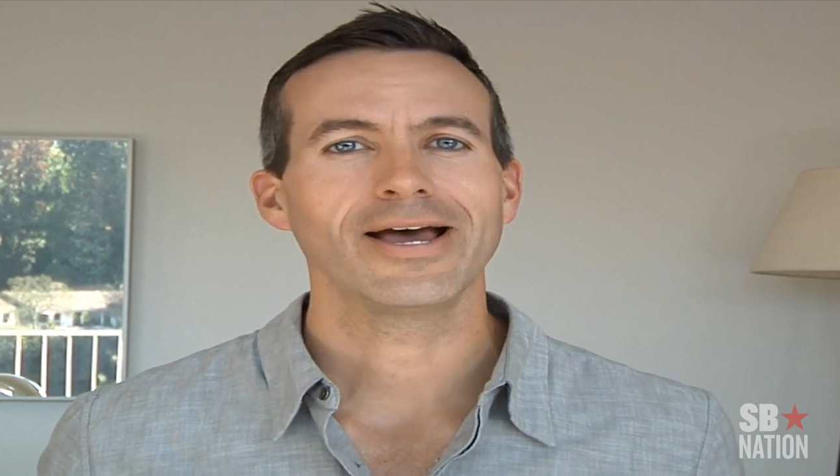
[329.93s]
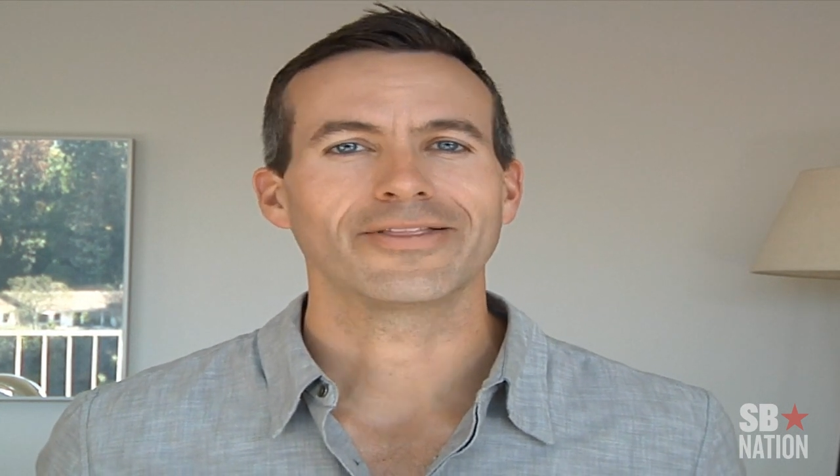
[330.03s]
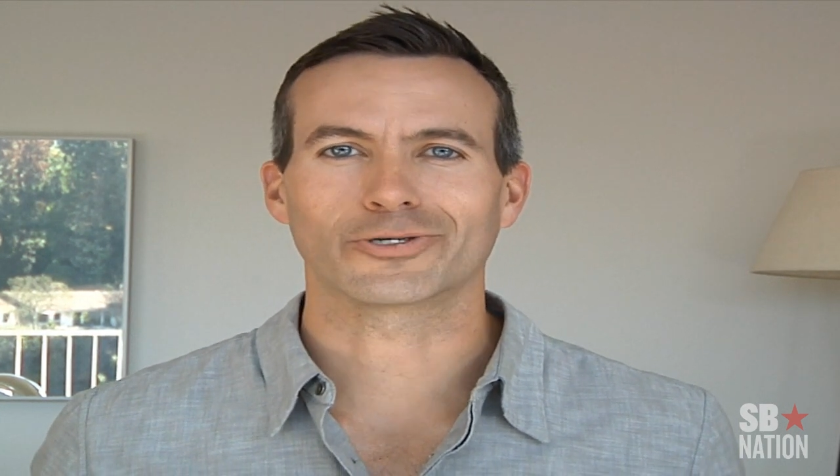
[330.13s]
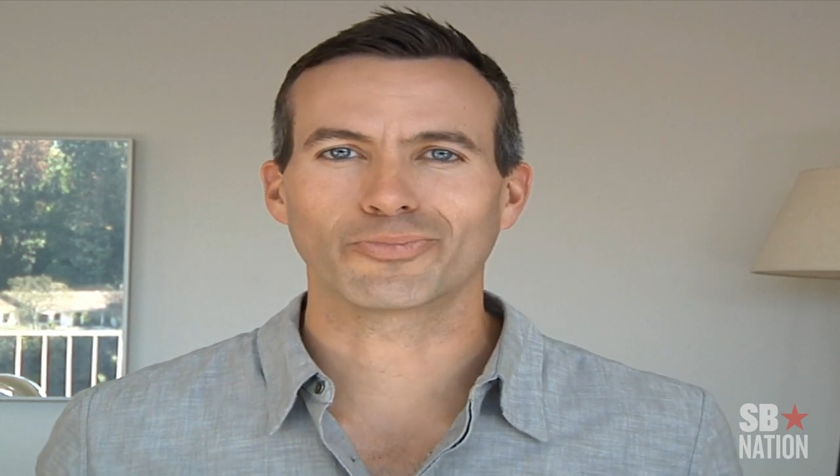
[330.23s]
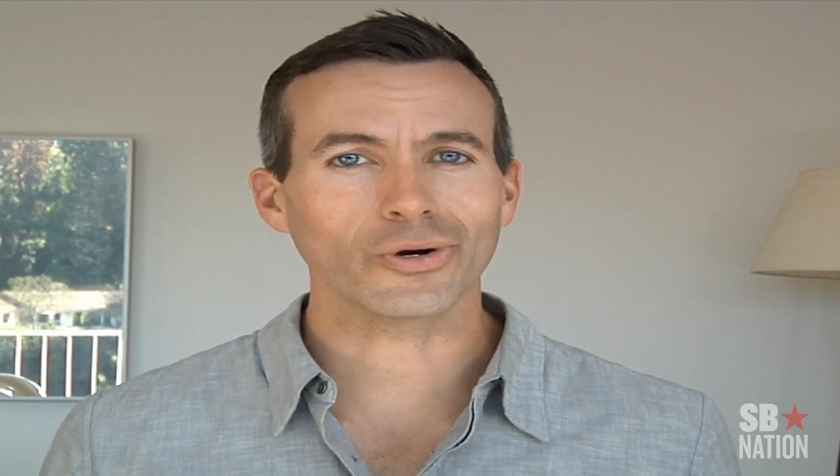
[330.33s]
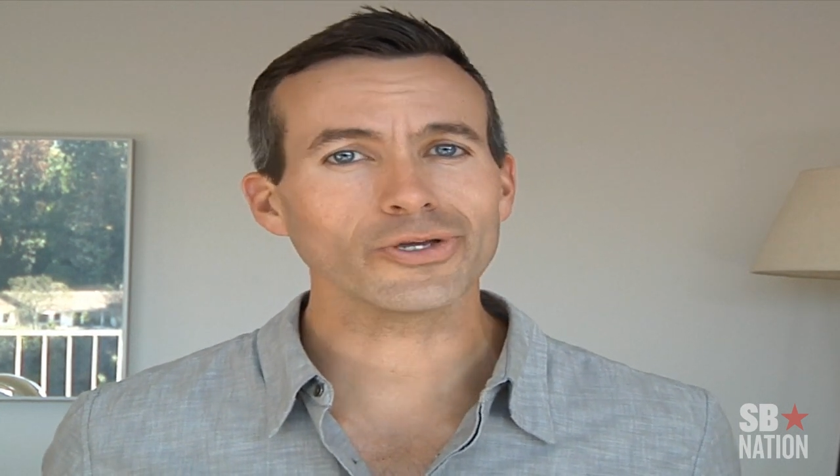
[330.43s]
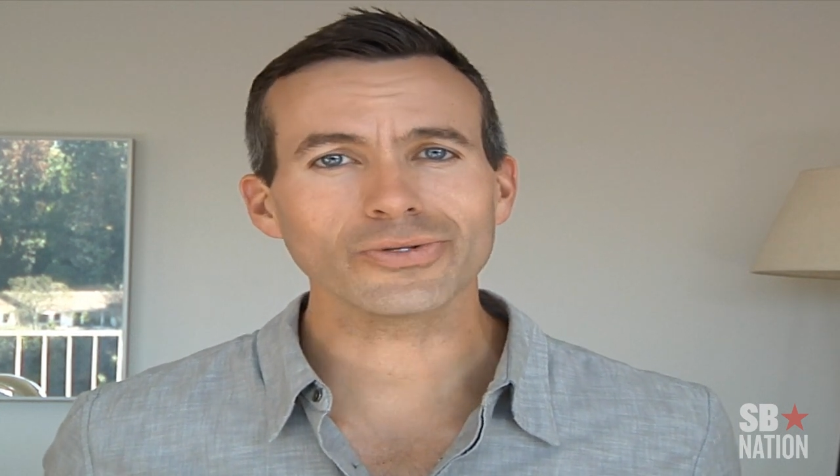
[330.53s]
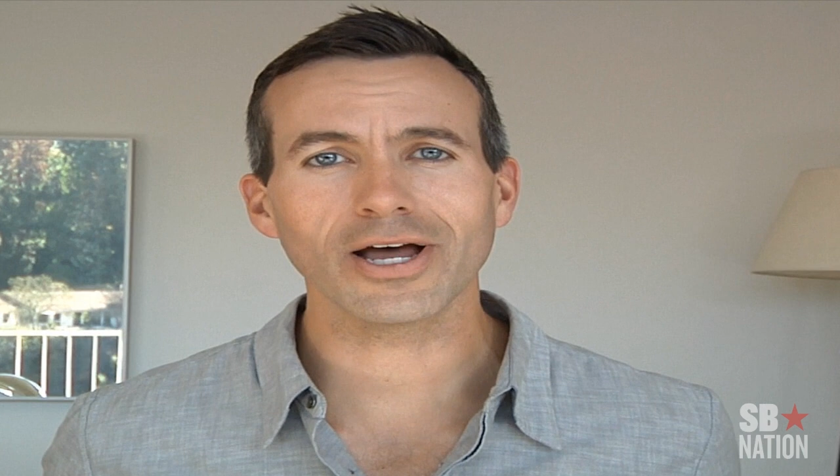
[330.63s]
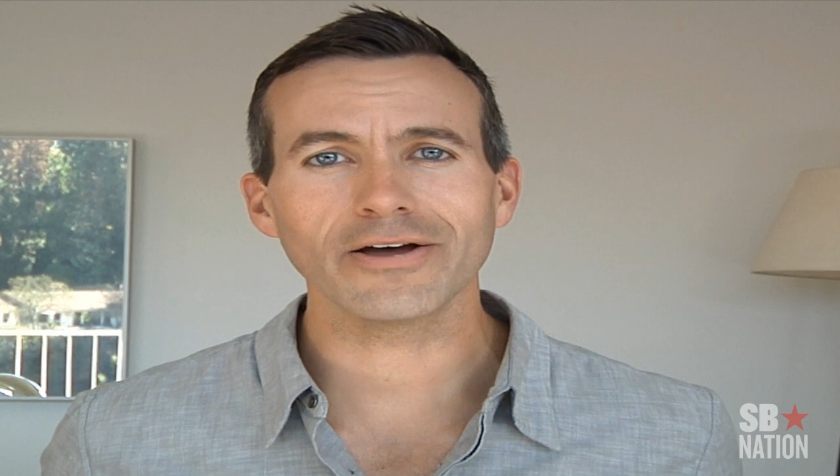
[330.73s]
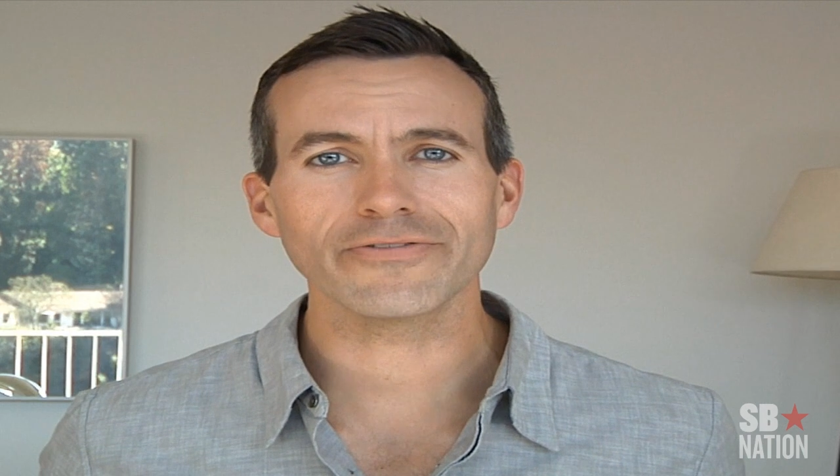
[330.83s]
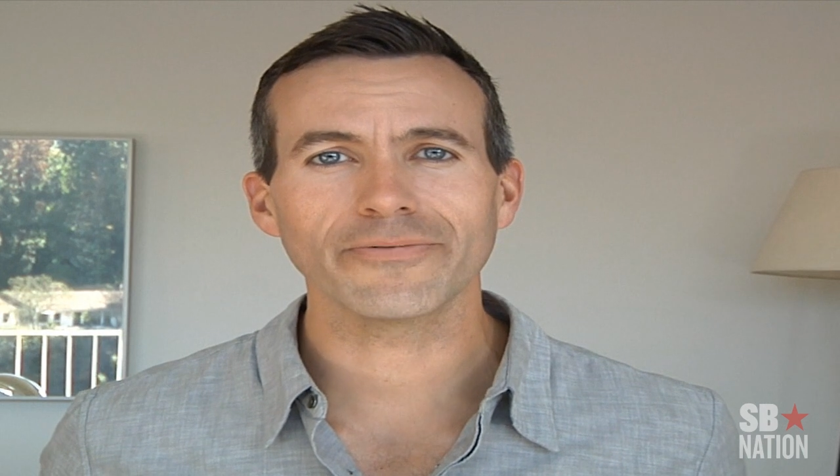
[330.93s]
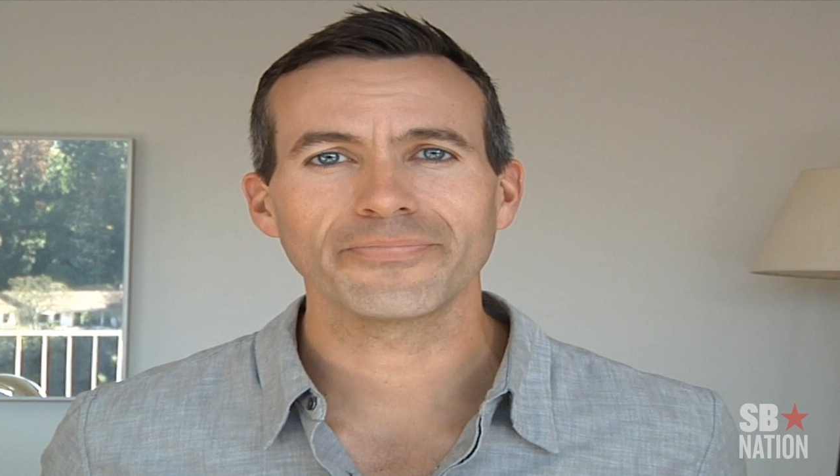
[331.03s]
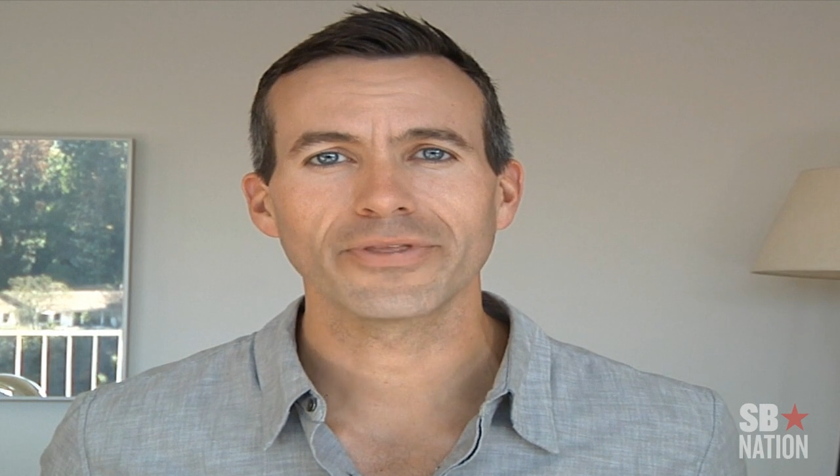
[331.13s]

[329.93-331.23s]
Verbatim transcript: the sport you love